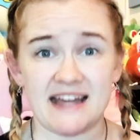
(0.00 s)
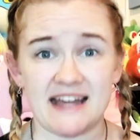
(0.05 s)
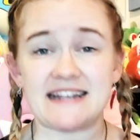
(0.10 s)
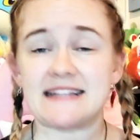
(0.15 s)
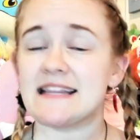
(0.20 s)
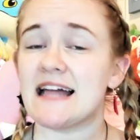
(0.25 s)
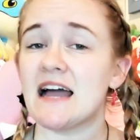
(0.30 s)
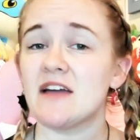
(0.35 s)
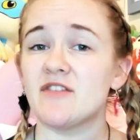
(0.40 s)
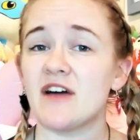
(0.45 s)
a
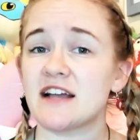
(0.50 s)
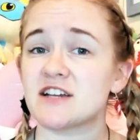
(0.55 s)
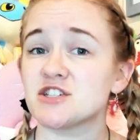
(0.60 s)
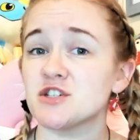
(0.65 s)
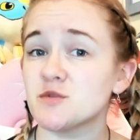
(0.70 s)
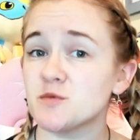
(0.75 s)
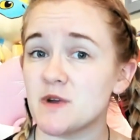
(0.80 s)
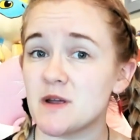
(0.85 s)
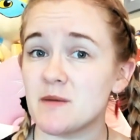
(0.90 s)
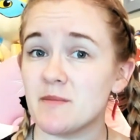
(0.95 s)

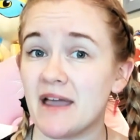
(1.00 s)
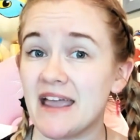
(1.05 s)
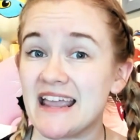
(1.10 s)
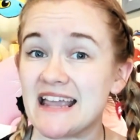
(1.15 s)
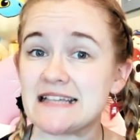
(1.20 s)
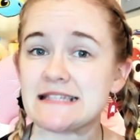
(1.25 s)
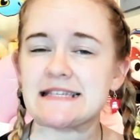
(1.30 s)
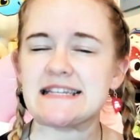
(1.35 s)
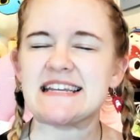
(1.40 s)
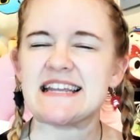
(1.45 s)
live-action remake
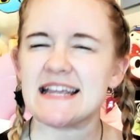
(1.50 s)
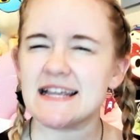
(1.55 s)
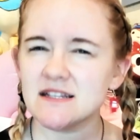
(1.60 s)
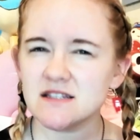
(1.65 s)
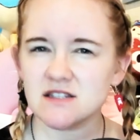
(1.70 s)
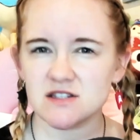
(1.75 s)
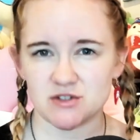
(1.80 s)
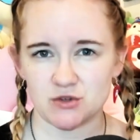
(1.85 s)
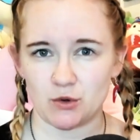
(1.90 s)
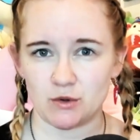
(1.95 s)
is an
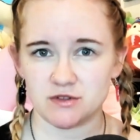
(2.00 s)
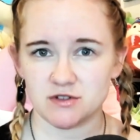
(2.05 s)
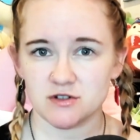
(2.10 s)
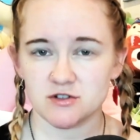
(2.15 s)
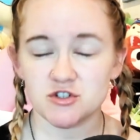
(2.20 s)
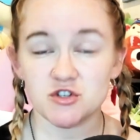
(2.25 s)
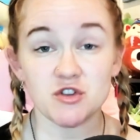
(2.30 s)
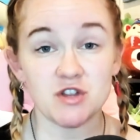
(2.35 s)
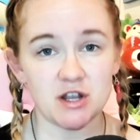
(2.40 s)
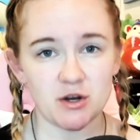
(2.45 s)
insult
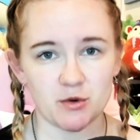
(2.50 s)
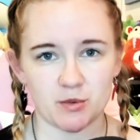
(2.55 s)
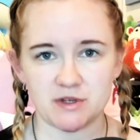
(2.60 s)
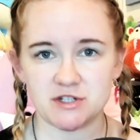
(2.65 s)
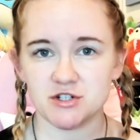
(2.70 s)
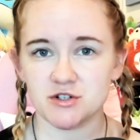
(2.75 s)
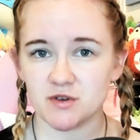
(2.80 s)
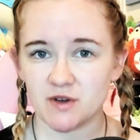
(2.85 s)
to the original